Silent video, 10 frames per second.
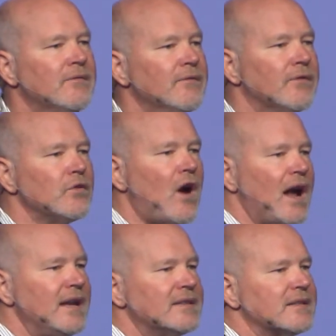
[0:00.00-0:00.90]

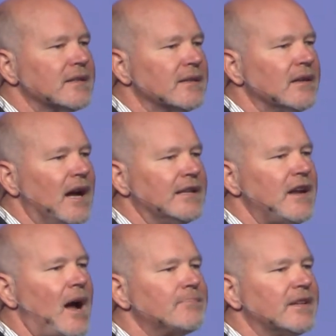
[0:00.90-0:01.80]
Verizon
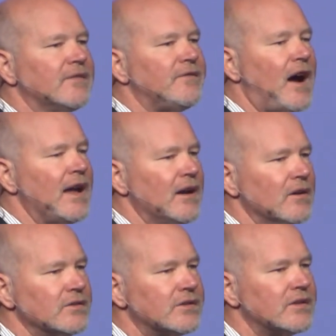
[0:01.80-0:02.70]
adopted
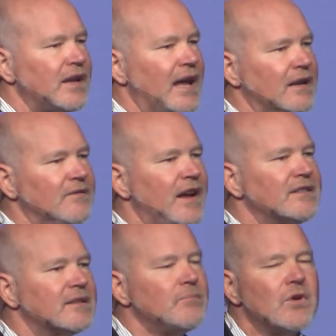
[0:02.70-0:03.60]
Fios and
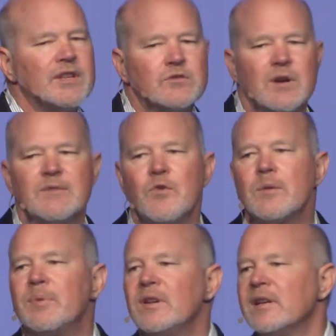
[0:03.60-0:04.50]
invested more than
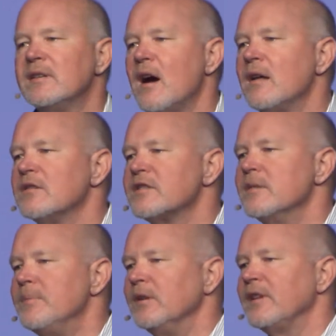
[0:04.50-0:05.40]
$24 billion to
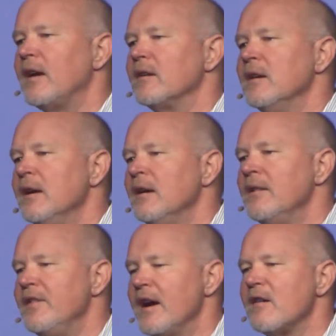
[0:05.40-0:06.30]
build out
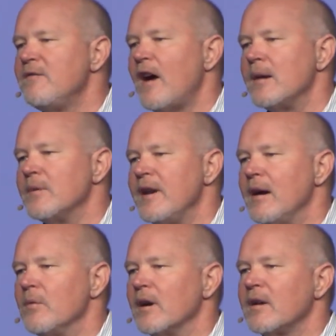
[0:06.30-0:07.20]
their fiber
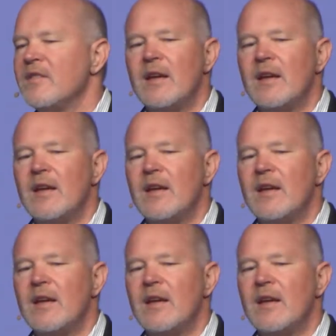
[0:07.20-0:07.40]
network.